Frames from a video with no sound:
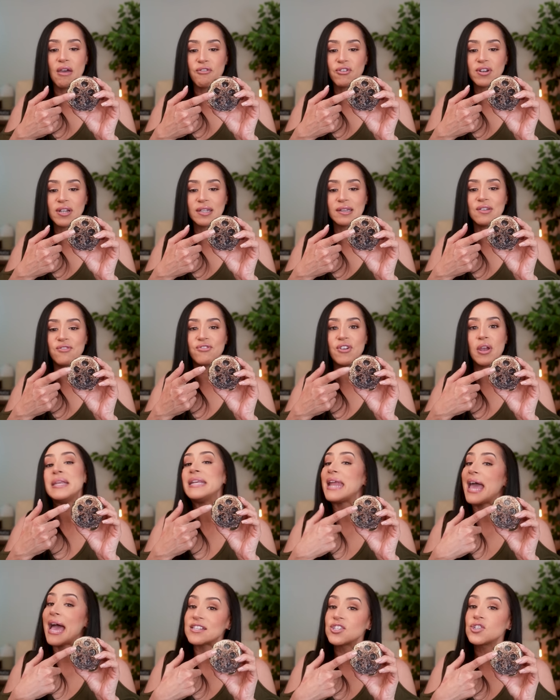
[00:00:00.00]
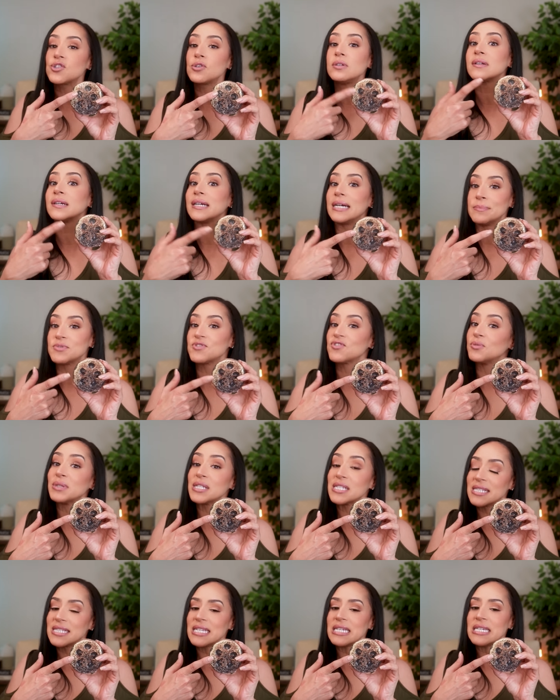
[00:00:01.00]
definitely very natural it comes from
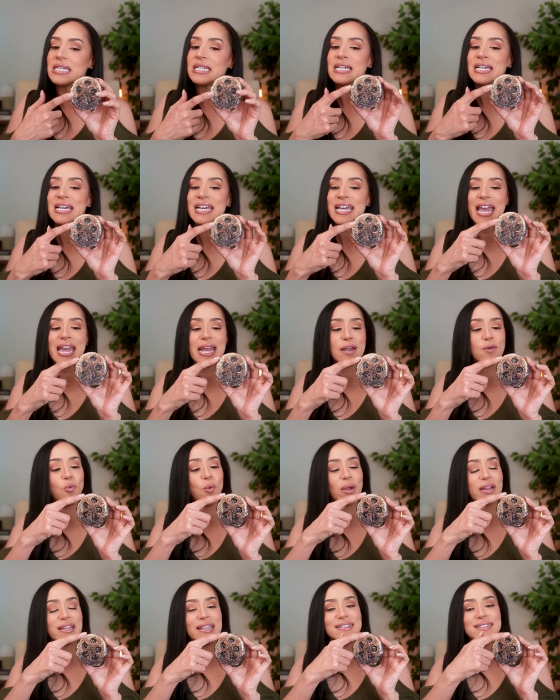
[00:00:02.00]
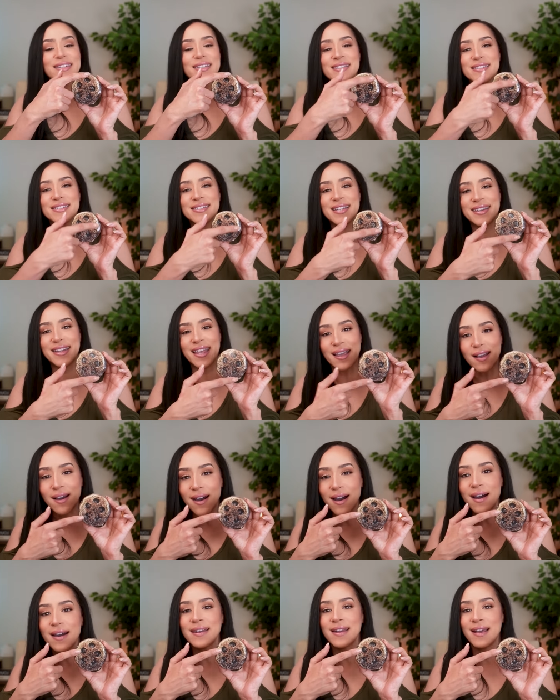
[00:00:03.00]
the sea and what they did is that they
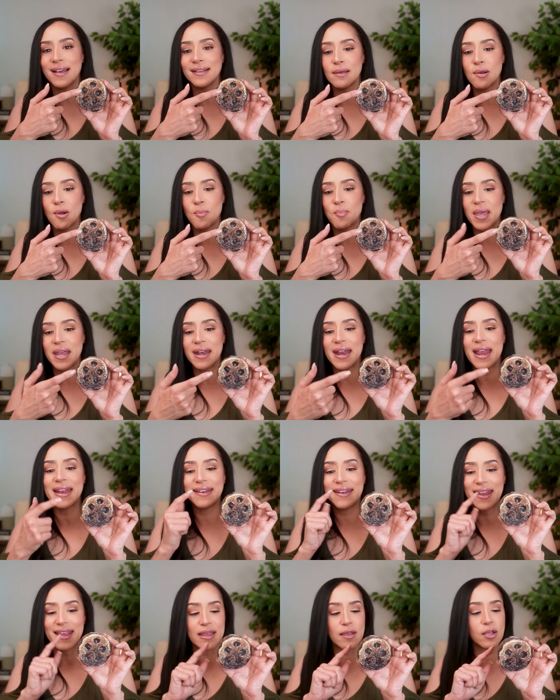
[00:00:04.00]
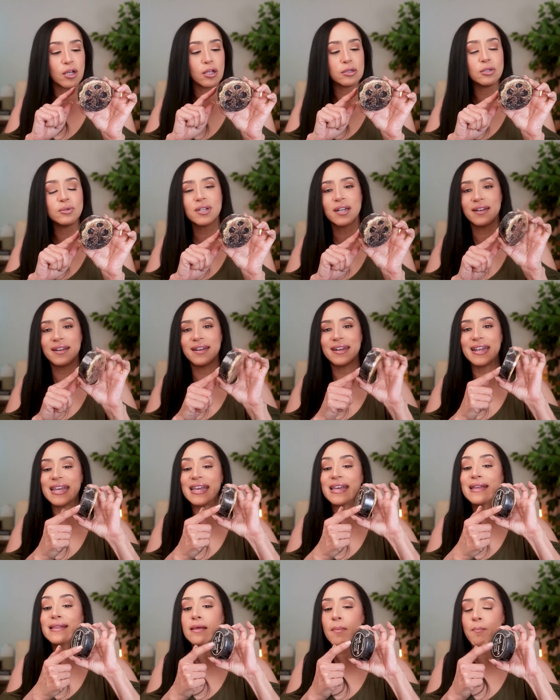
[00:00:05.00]
cut a little bit and they included it
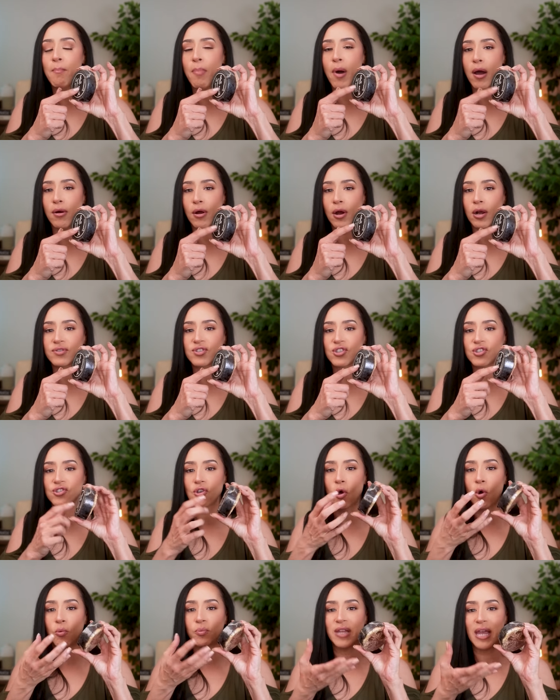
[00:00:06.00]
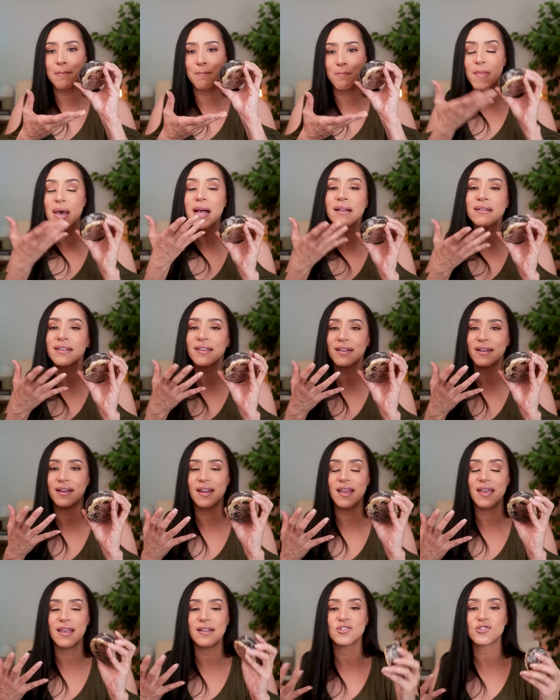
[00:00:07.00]
in the bar of soap they melted
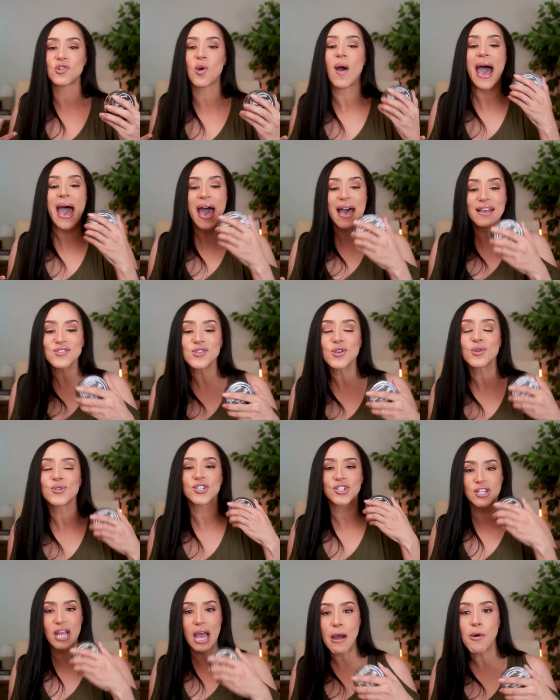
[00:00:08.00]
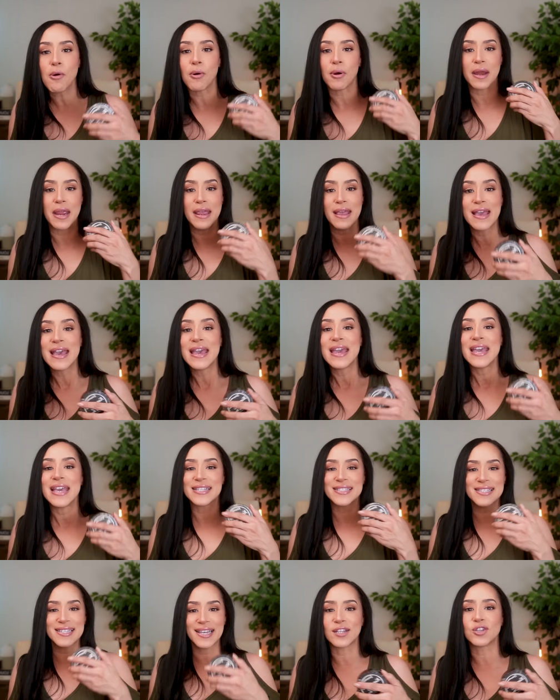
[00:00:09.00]
it in so as you're showering
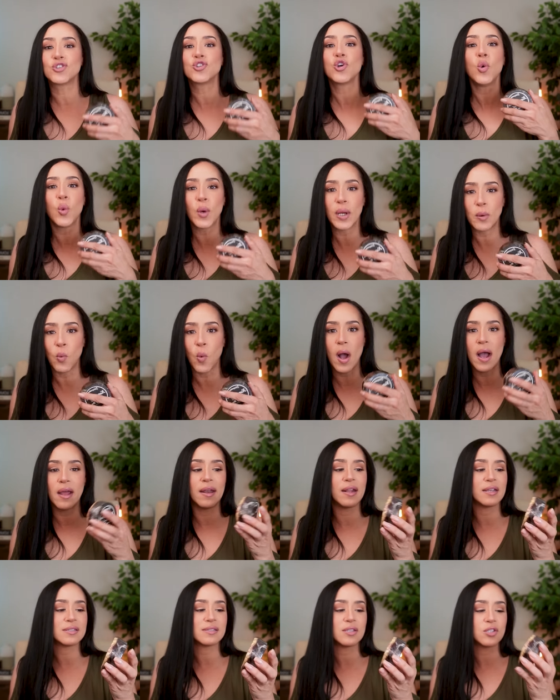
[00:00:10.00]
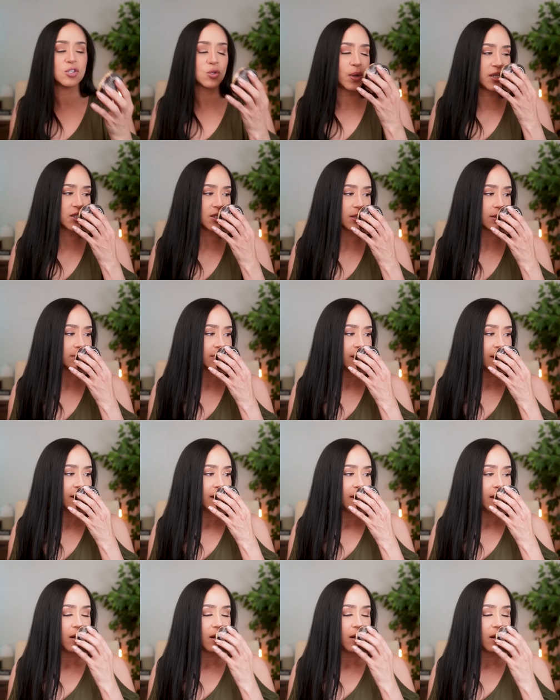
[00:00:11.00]
it's like a two-in-one situation